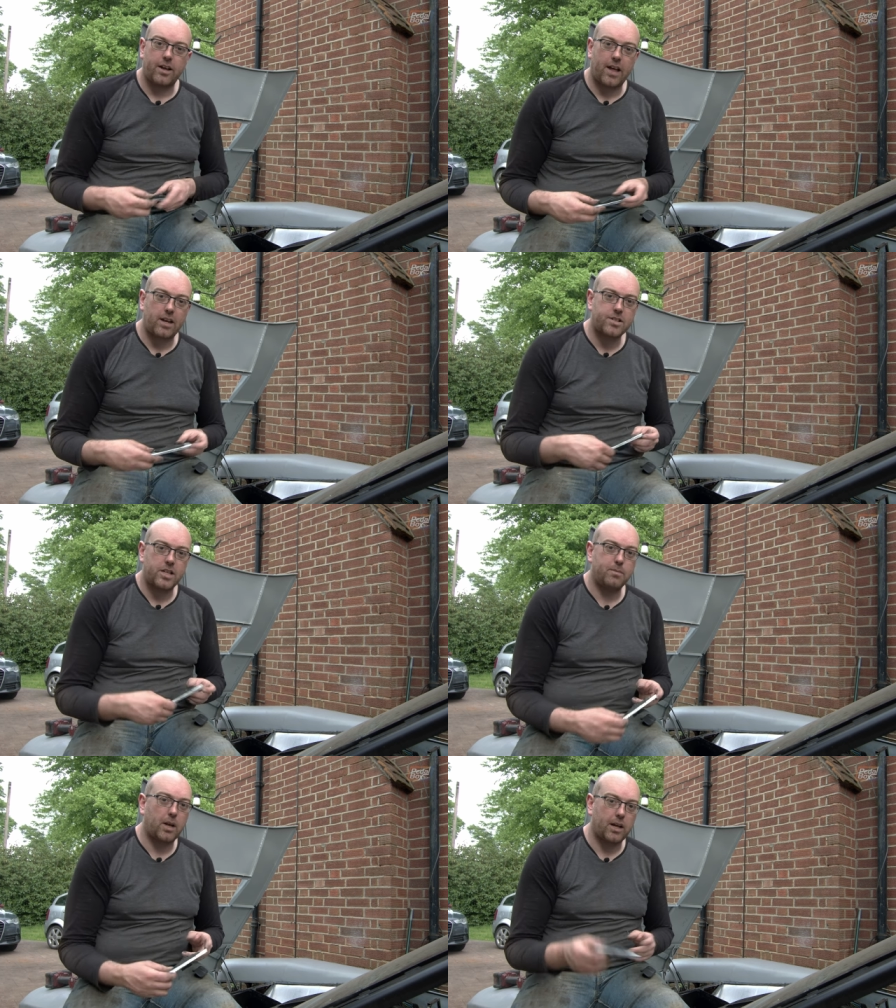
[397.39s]
and that
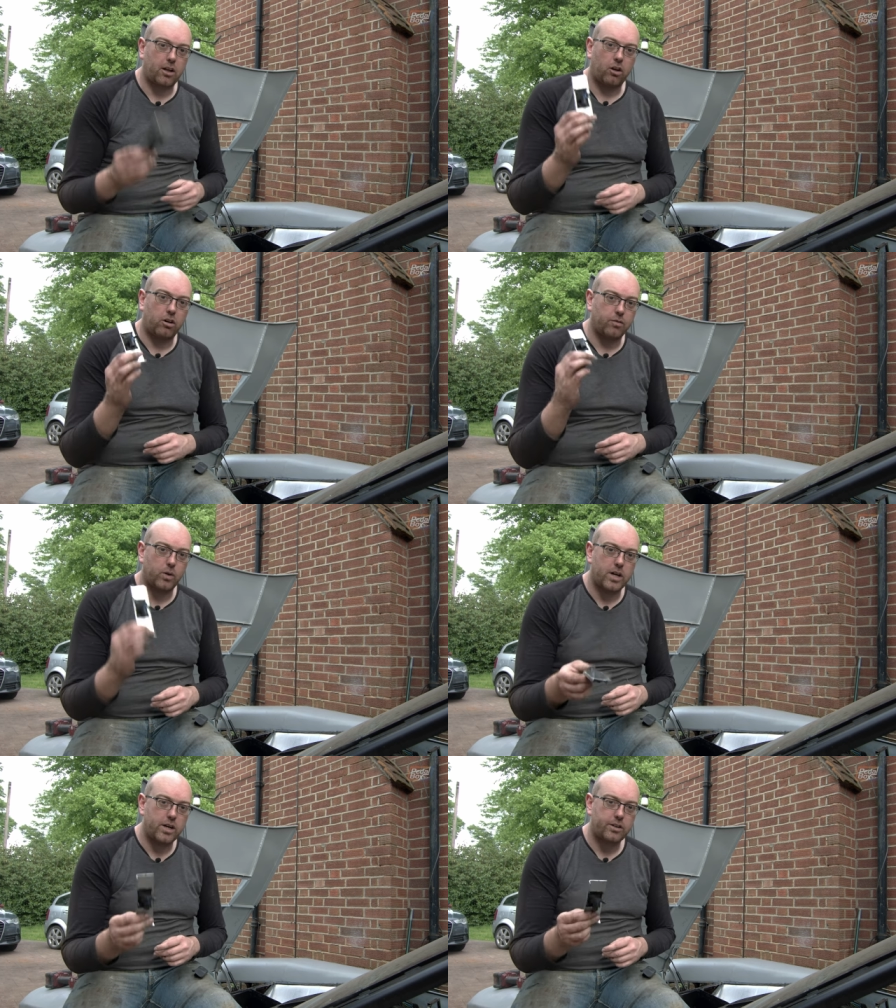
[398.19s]
seemed like a lot of
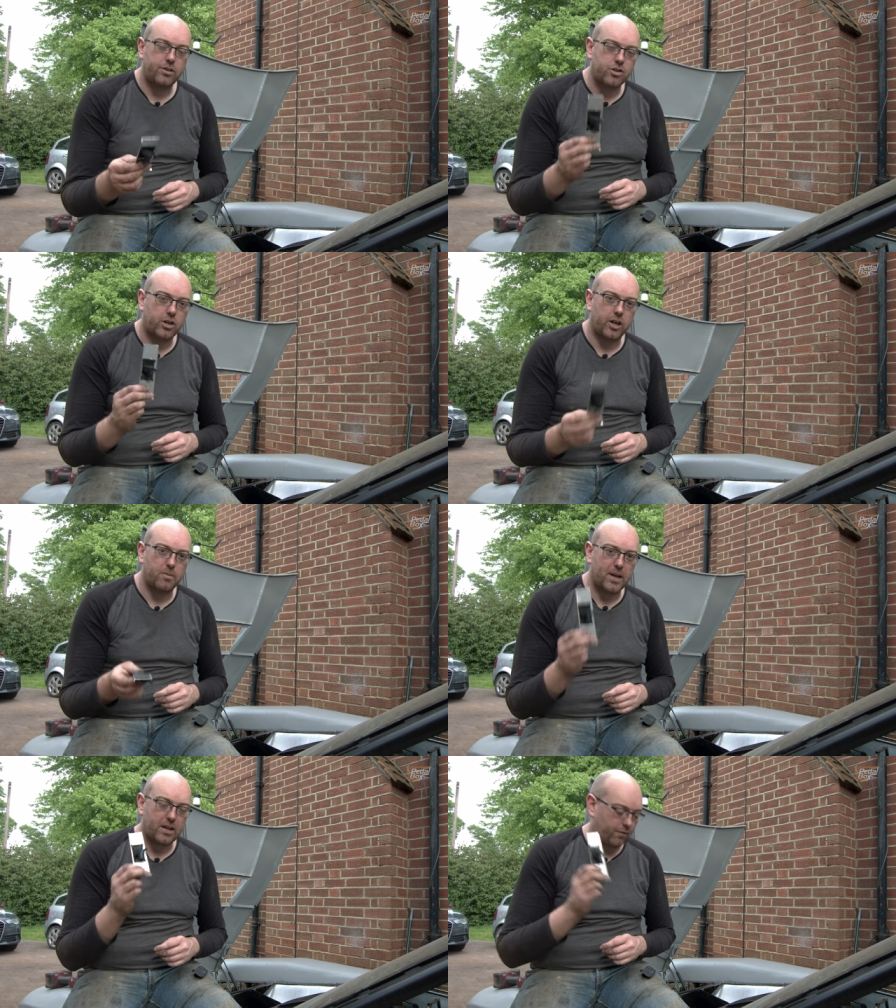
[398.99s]
work to try
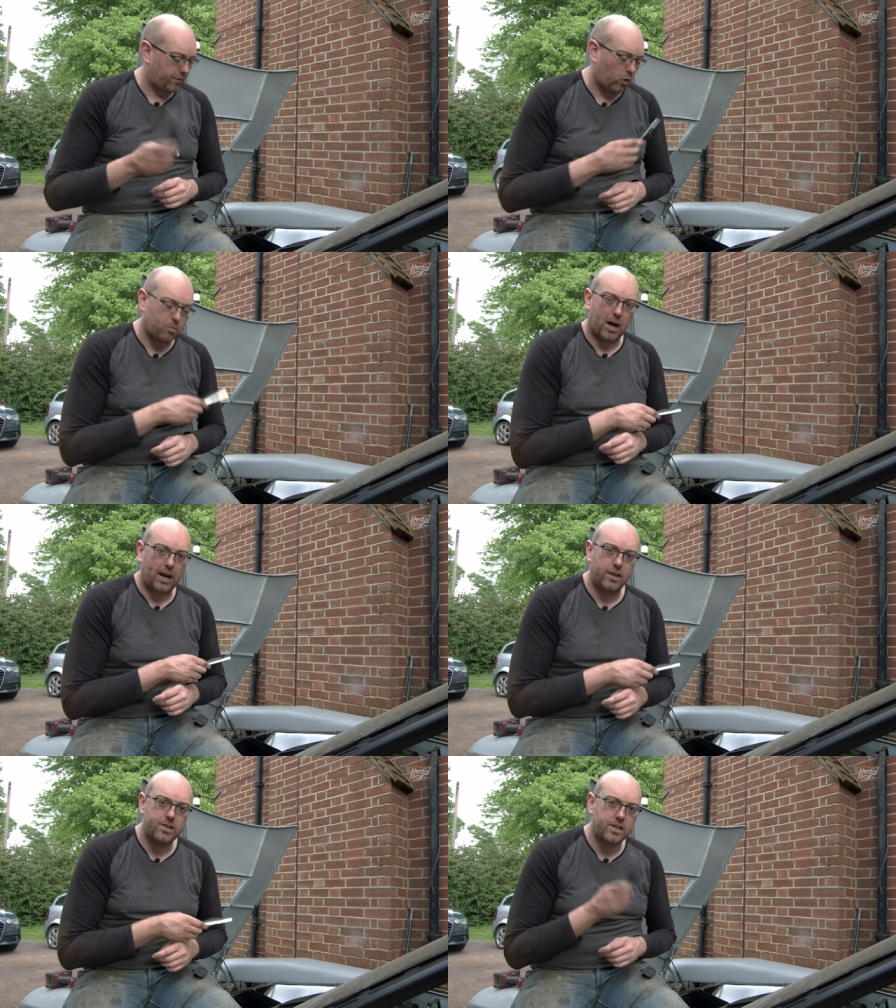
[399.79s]
and make four
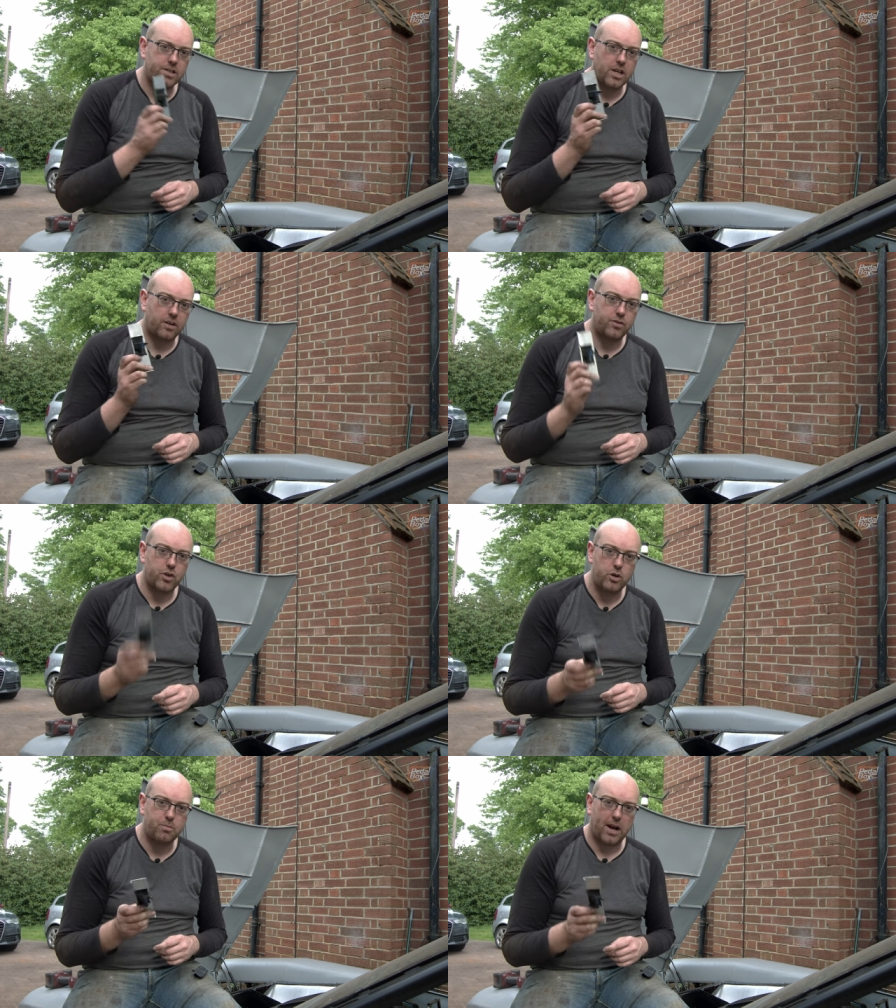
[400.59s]
brackets instead of
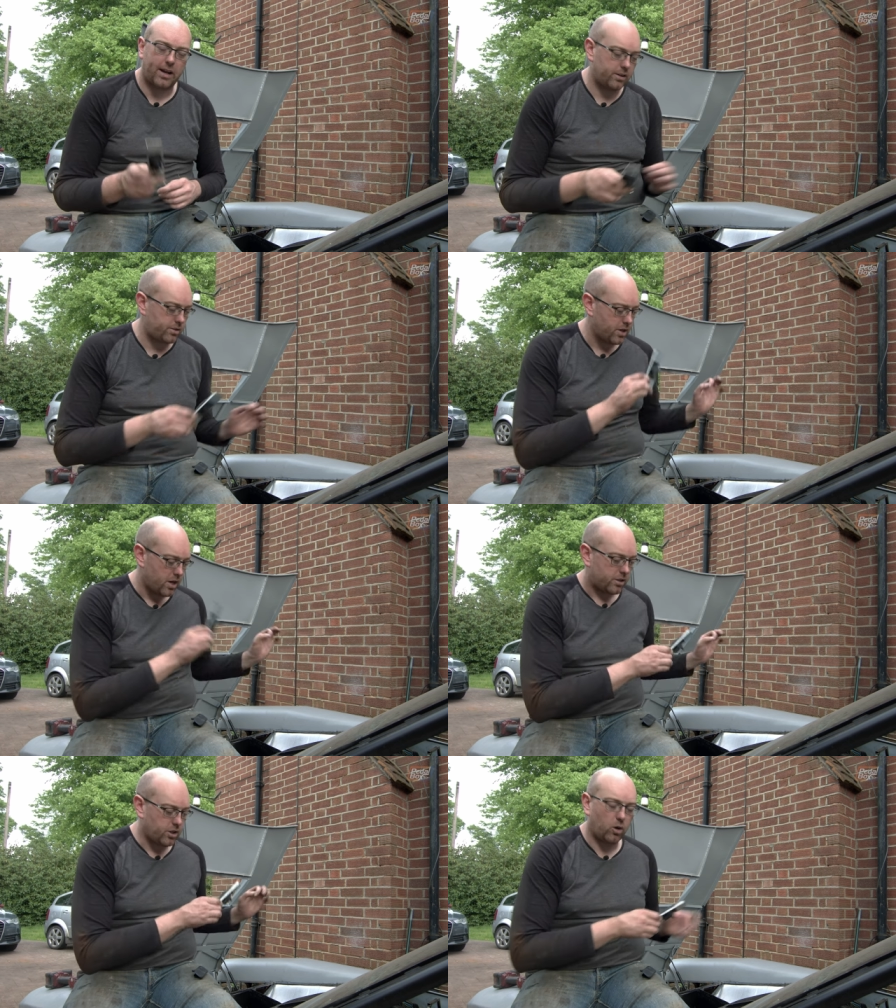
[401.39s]
two brackets
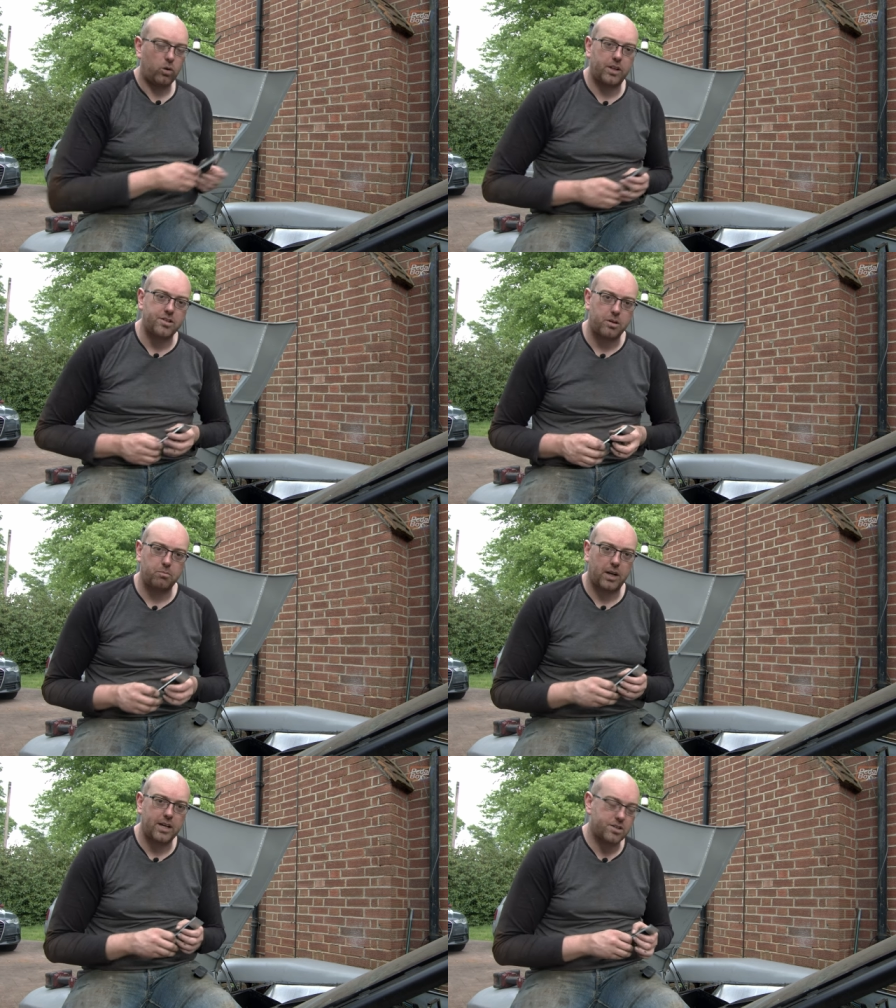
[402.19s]
to hold this in
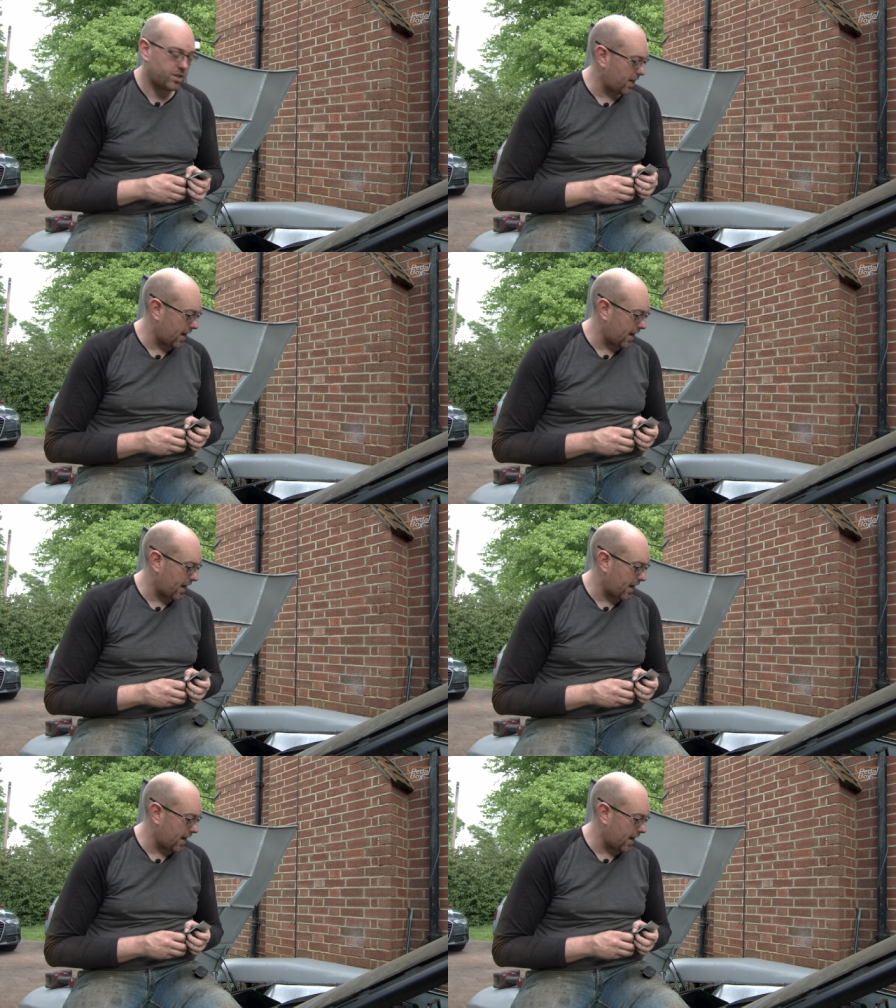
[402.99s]
place,